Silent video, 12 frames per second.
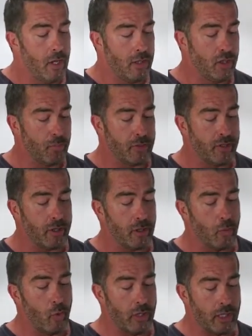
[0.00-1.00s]
This
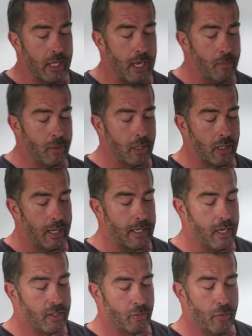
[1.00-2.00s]
particular one that came with the light
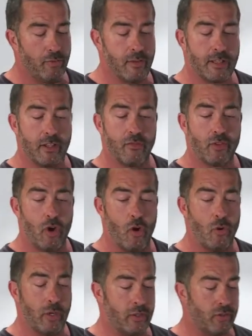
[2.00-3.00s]
has a reflective
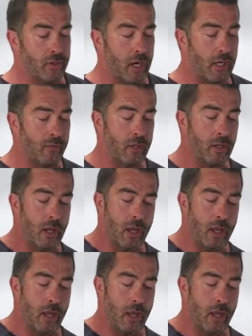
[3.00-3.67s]
cone inside of it